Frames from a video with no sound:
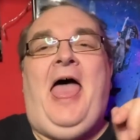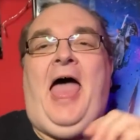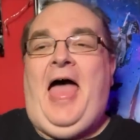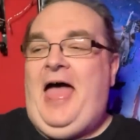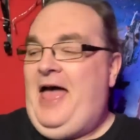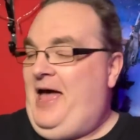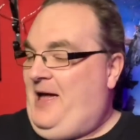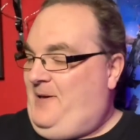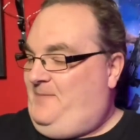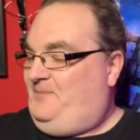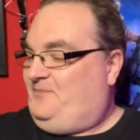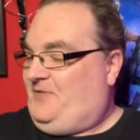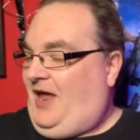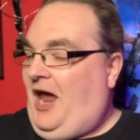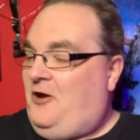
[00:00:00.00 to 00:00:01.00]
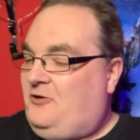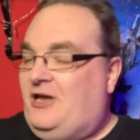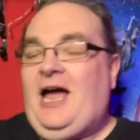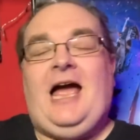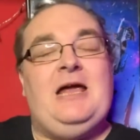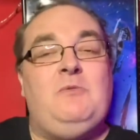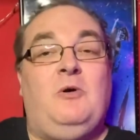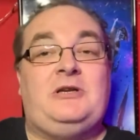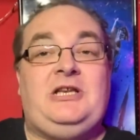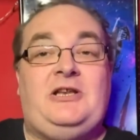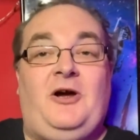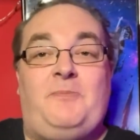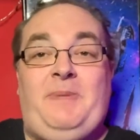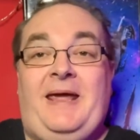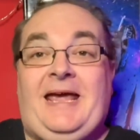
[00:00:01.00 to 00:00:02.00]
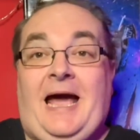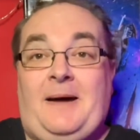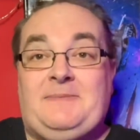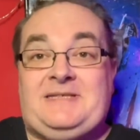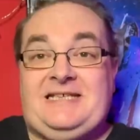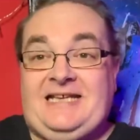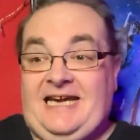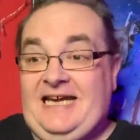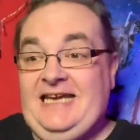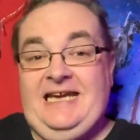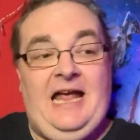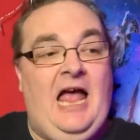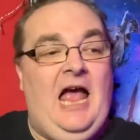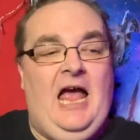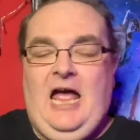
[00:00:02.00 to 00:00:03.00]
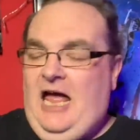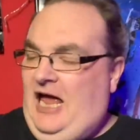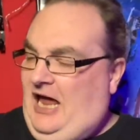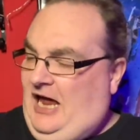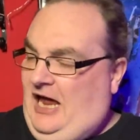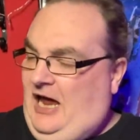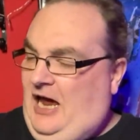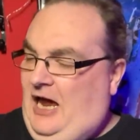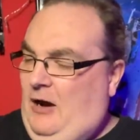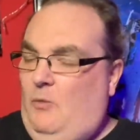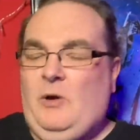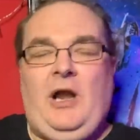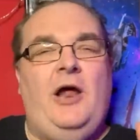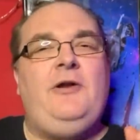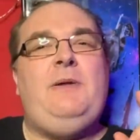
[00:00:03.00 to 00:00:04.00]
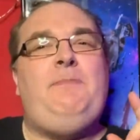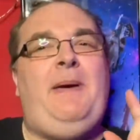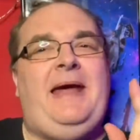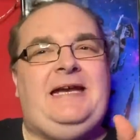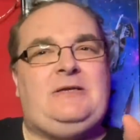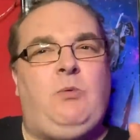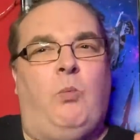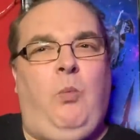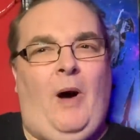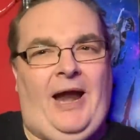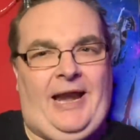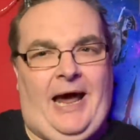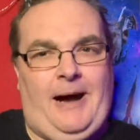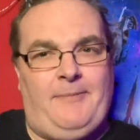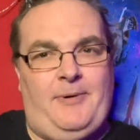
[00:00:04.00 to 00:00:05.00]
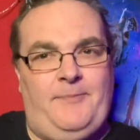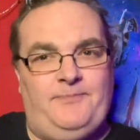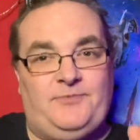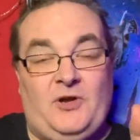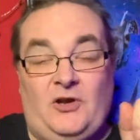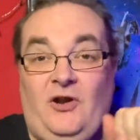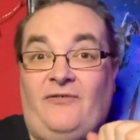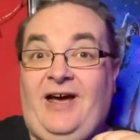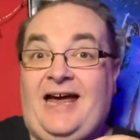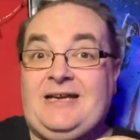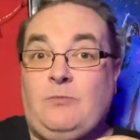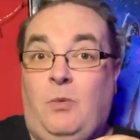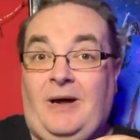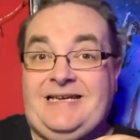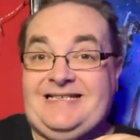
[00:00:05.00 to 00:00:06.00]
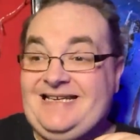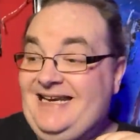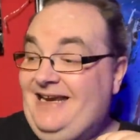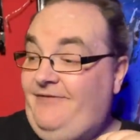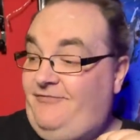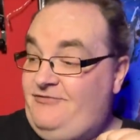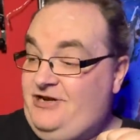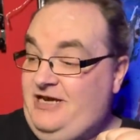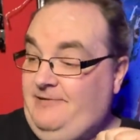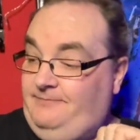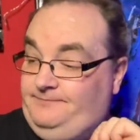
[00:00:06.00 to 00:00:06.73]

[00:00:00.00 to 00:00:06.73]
Okay, what did I pick up today? Well, I only picked one up and I've had one delivery.